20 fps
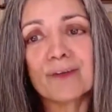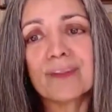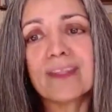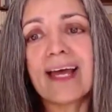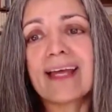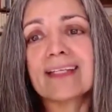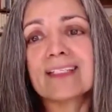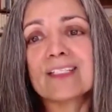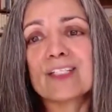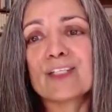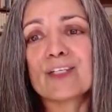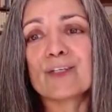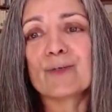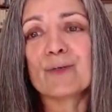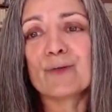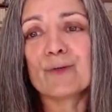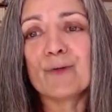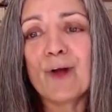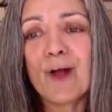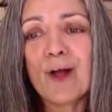Thanks
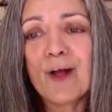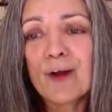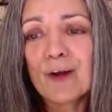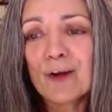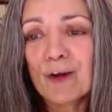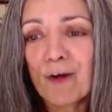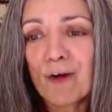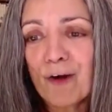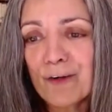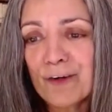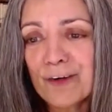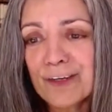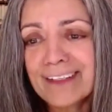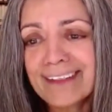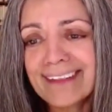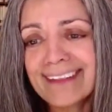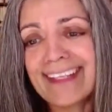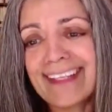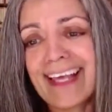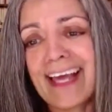to
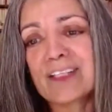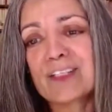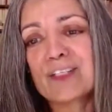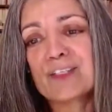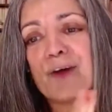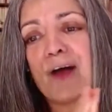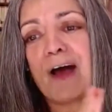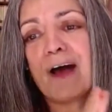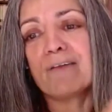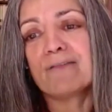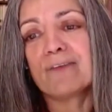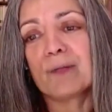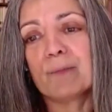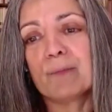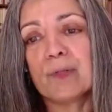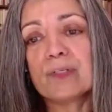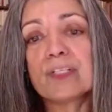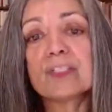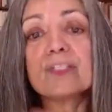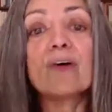Lauren. Thanks to Harvard
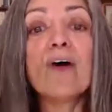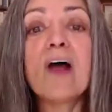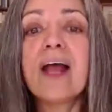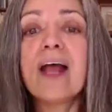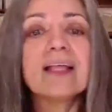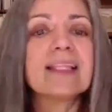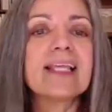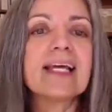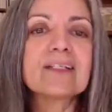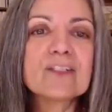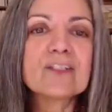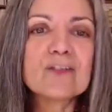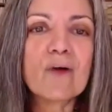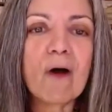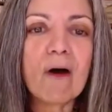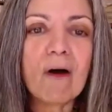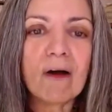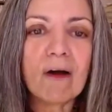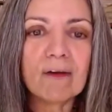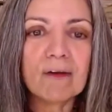Bookstore. Thanks to
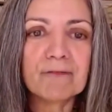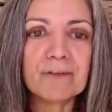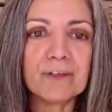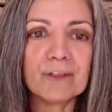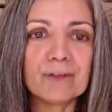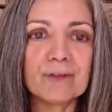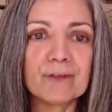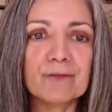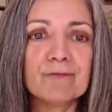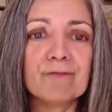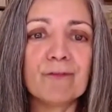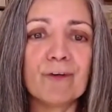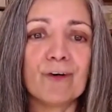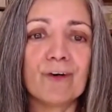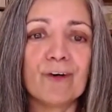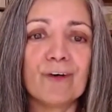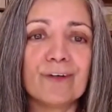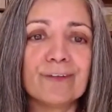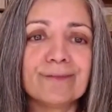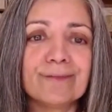all of you
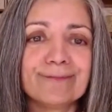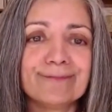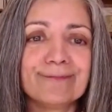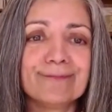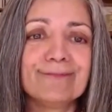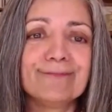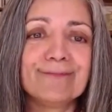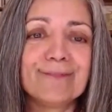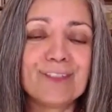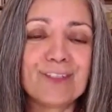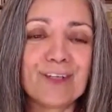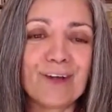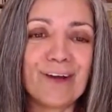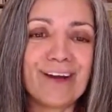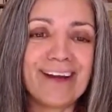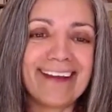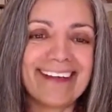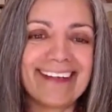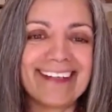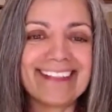for
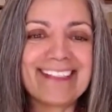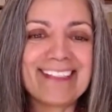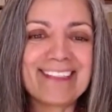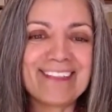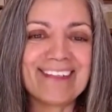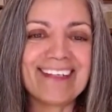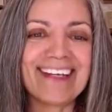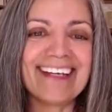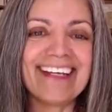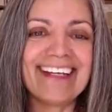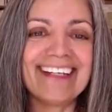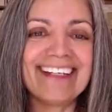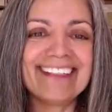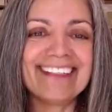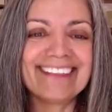joining us tonight.